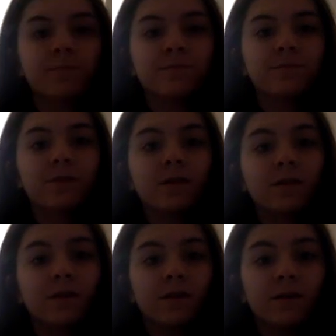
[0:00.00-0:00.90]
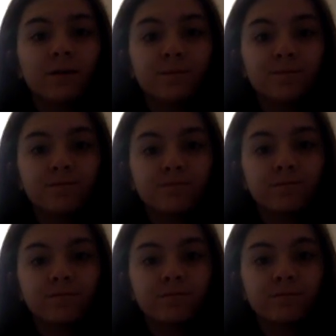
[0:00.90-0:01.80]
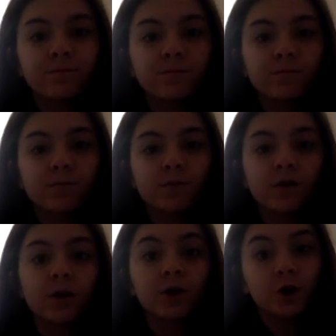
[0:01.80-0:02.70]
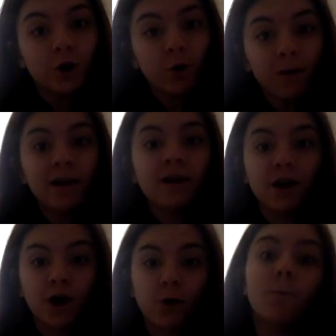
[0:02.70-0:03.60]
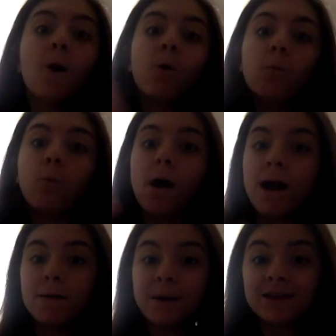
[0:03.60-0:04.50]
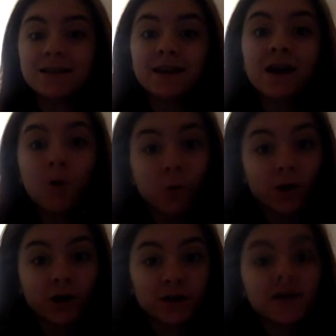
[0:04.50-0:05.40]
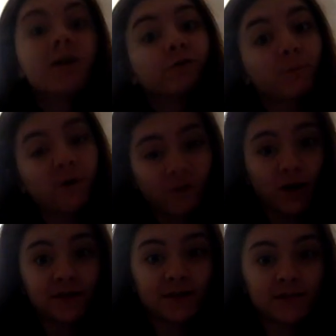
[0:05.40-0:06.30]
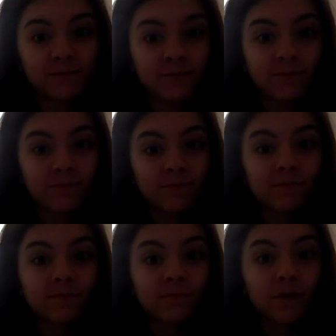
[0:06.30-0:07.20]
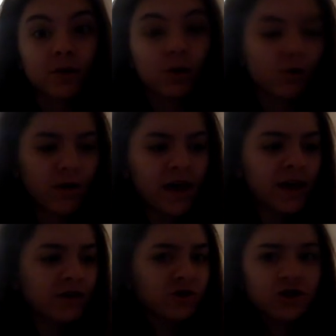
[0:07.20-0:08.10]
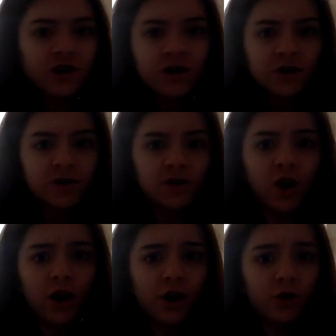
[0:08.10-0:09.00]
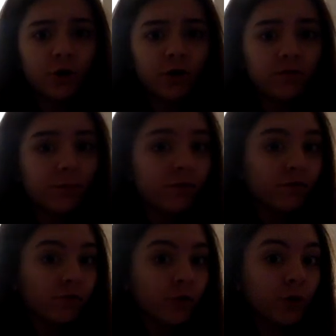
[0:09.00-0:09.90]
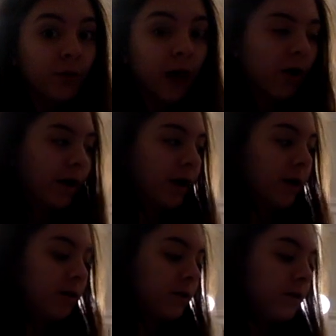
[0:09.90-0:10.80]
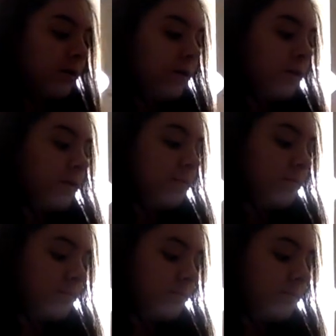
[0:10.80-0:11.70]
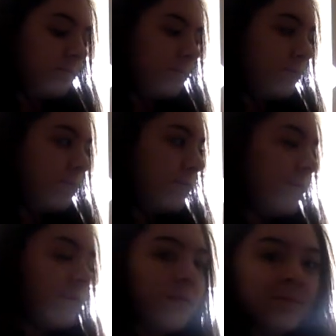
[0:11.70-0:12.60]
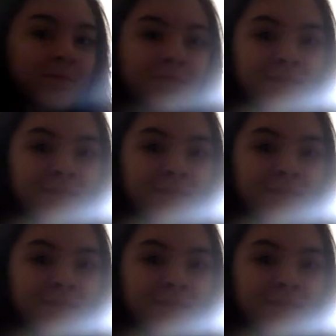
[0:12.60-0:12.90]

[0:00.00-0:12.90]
Could you hold the pulley up again, please? You know what? No. Why am I taking orders from a voice? um. Okay, geez, sorry. You don't have to be rude about it. Continuing.